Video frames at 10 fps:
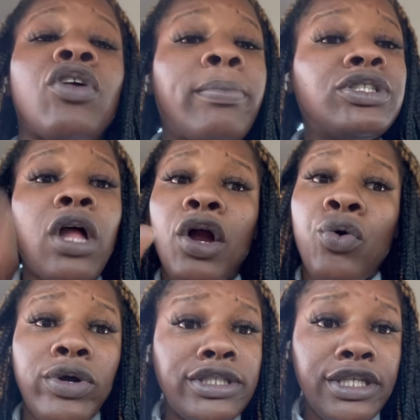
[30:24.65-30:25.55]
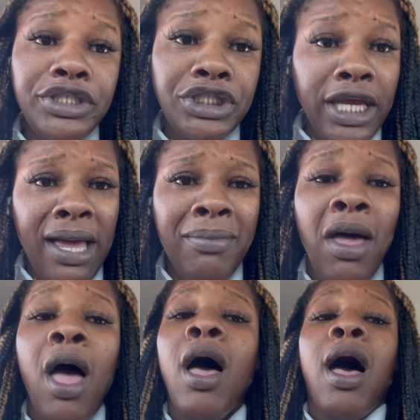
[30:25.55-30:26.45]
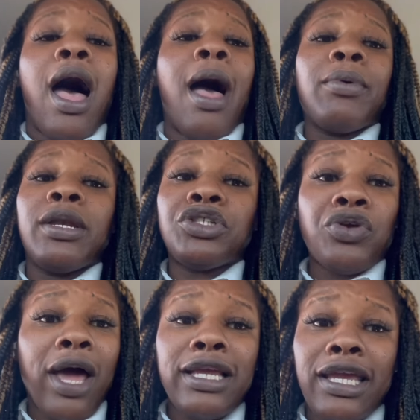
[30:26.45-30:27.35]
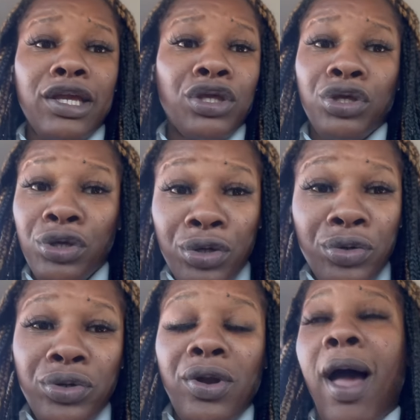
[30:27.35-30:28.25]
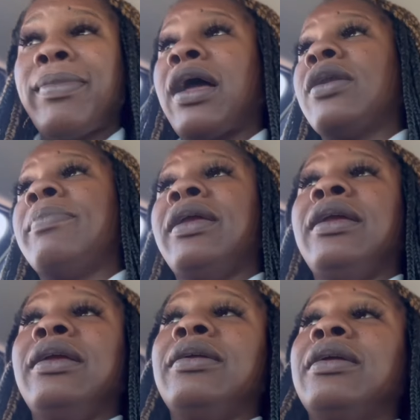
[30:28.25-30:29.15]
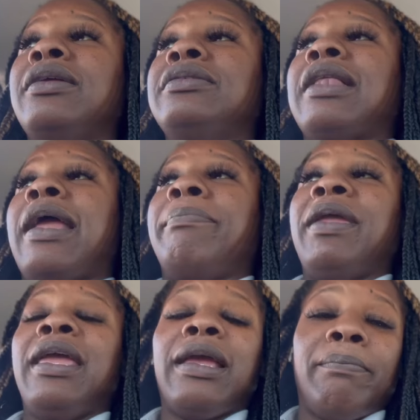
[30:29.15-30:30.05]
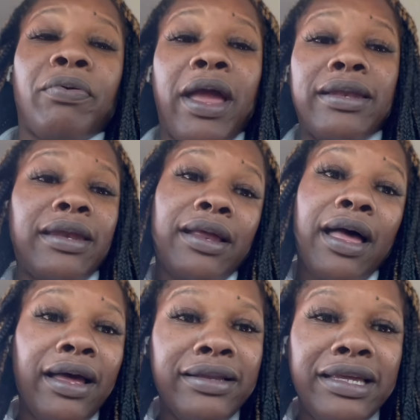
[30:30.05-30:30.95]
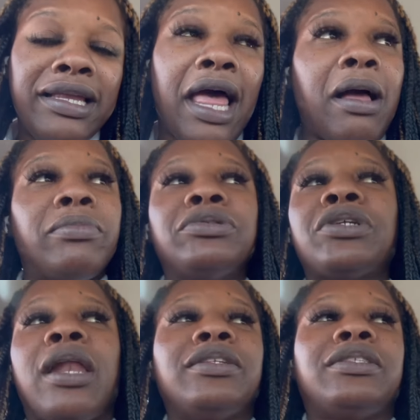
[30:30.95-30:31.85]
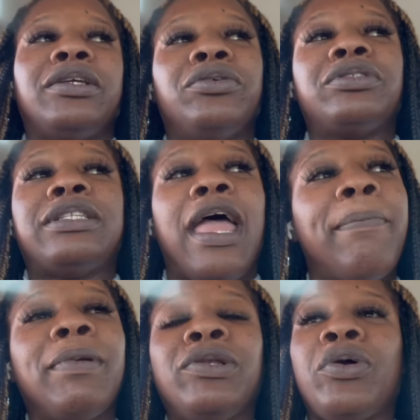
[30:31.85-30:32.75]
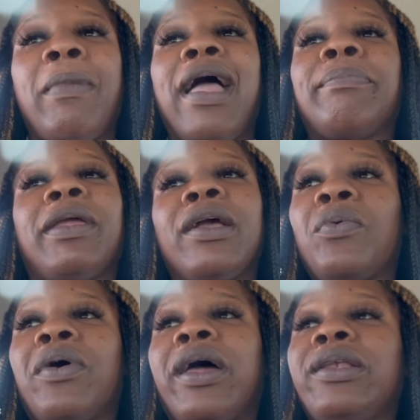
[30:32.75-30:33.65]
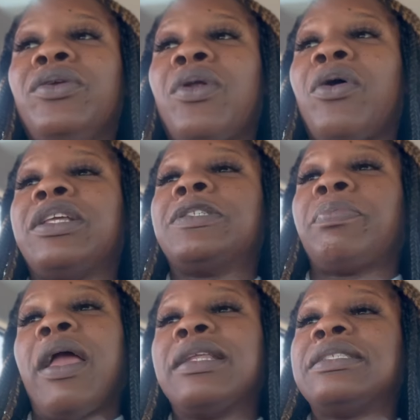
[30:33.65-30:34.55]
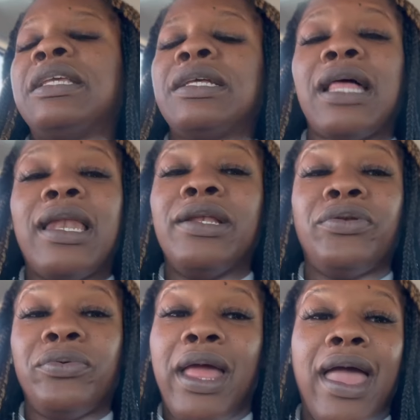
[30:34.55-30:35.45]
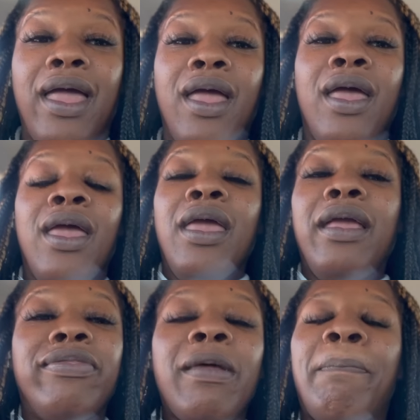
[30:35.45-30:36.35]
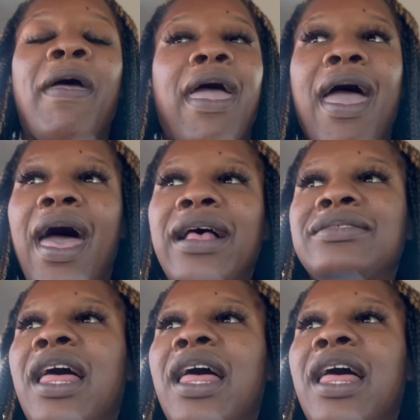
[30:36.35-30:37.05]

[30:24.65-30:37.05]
So I'm gonna start going to the gym. I'm gonna try to get cute, you know. I'm not gonna be like big and pregnant and ugly. Like, I'm trying to still step and do my big one, you know, this pregnancy, because I didn't do that in the past.